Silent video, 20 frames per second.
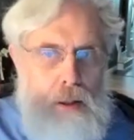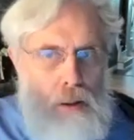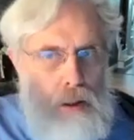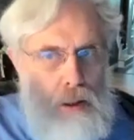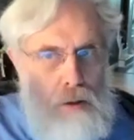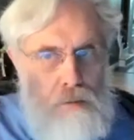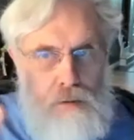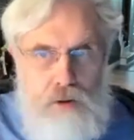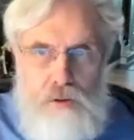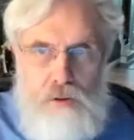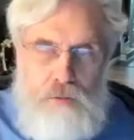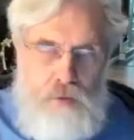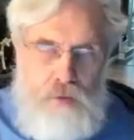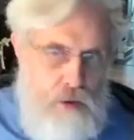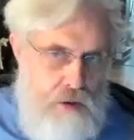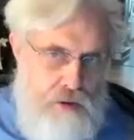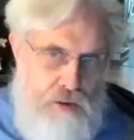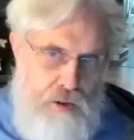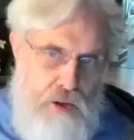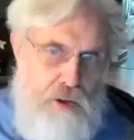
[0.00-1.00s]
in vitro
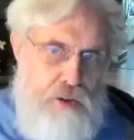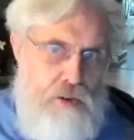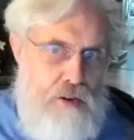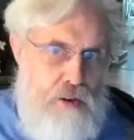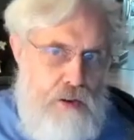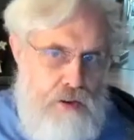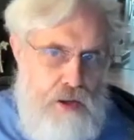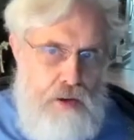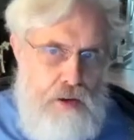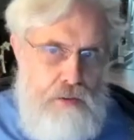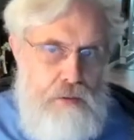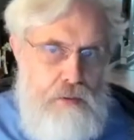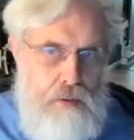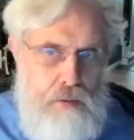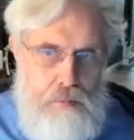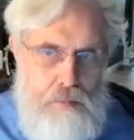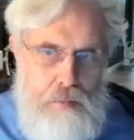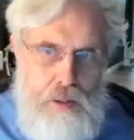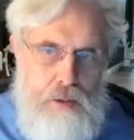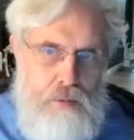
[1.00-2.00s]
fertilization is not for
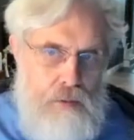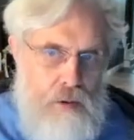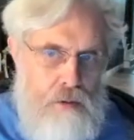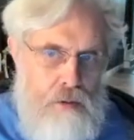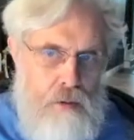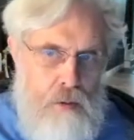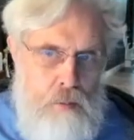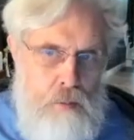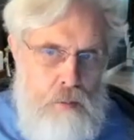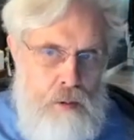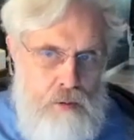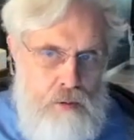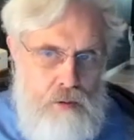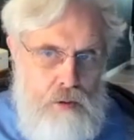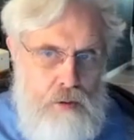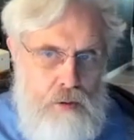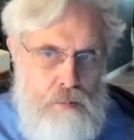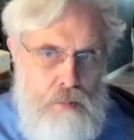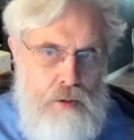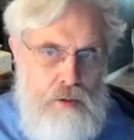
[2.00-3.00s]
everybody. It involves hormone
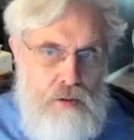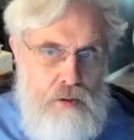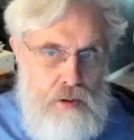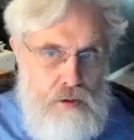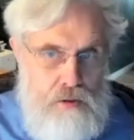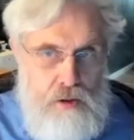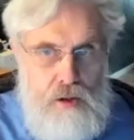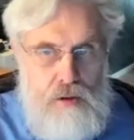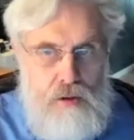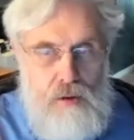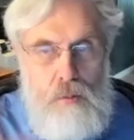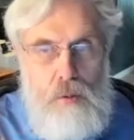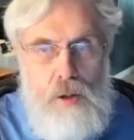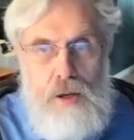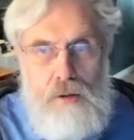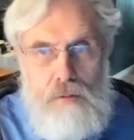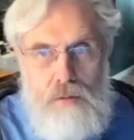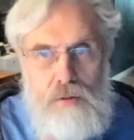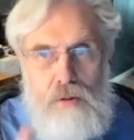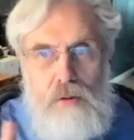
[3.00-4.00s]
treatments. It's, it's a
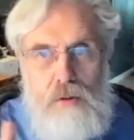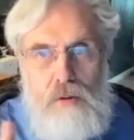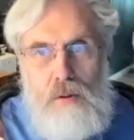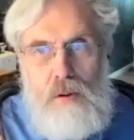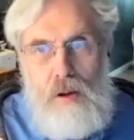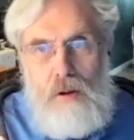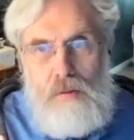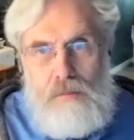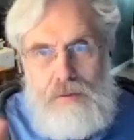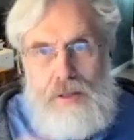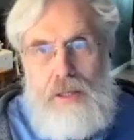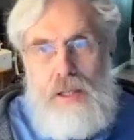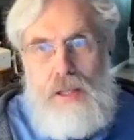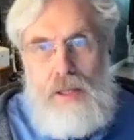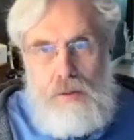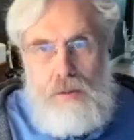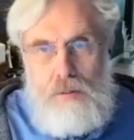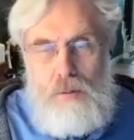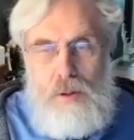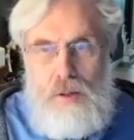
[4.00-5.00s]
way of, of
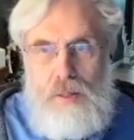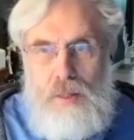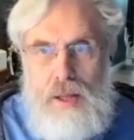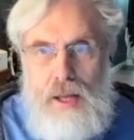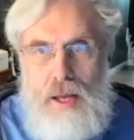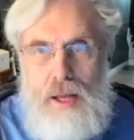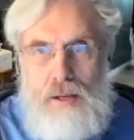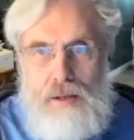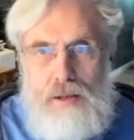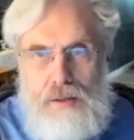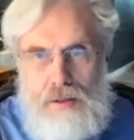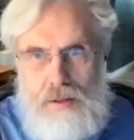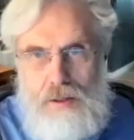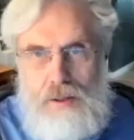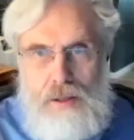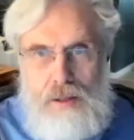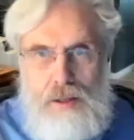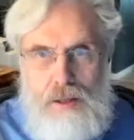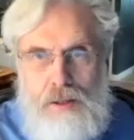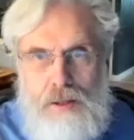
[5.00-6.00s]
dealing with that
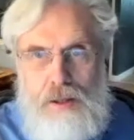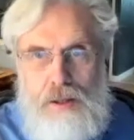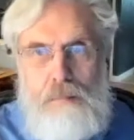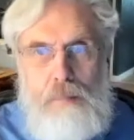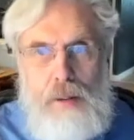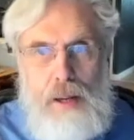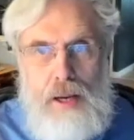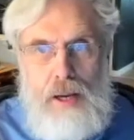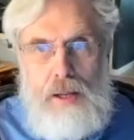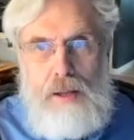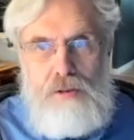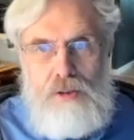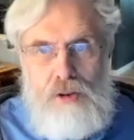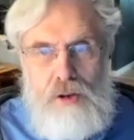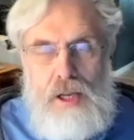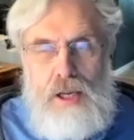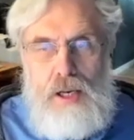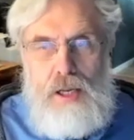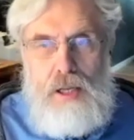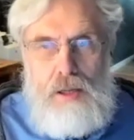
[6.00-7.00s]

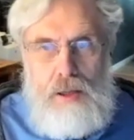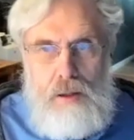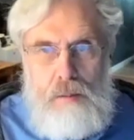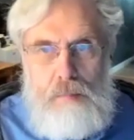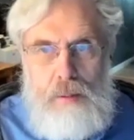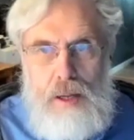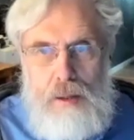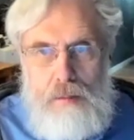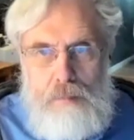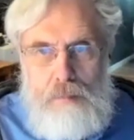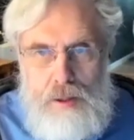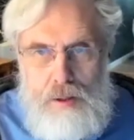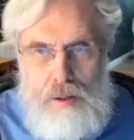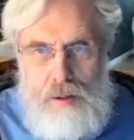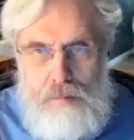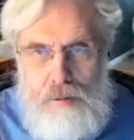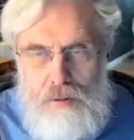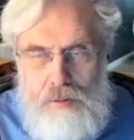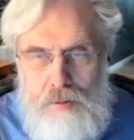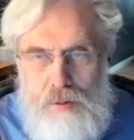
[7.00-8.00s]
genetic
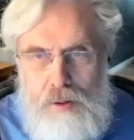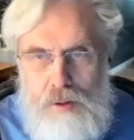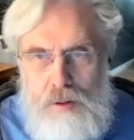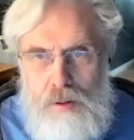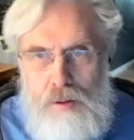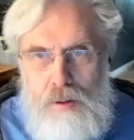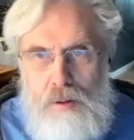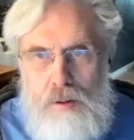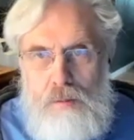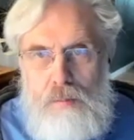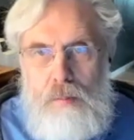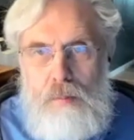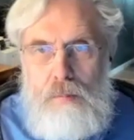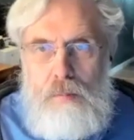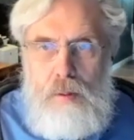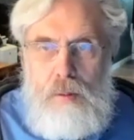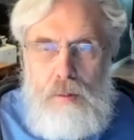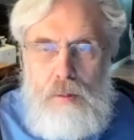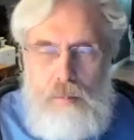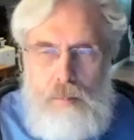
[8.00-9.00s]
incompatibility between
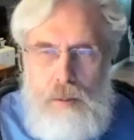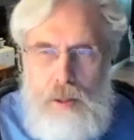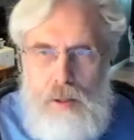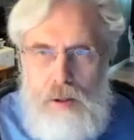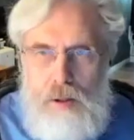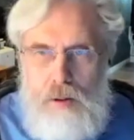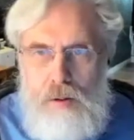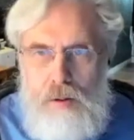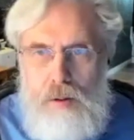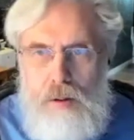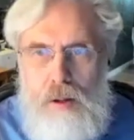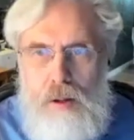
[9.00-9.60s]
a pair.